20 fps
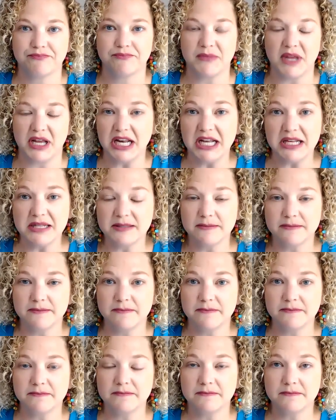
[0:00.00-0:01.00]
It is.
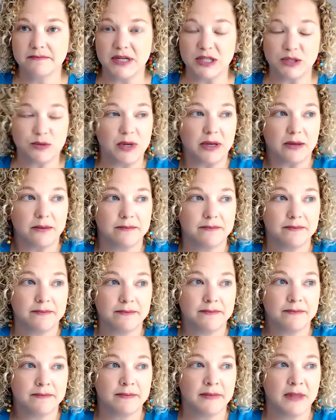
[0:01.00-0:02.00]
It's real.
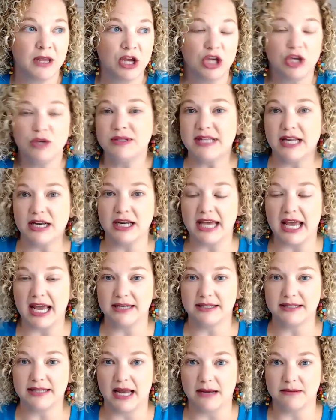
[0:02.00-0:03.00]
You send a
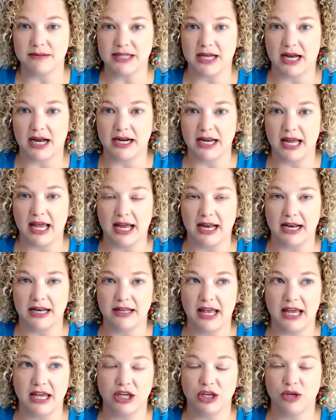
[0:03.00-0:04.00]
case to Amazon and
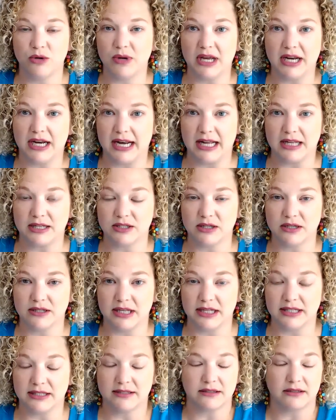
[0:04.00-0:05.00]
they you get an answer
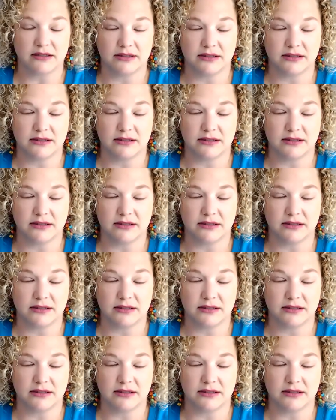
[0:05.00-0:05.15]
that's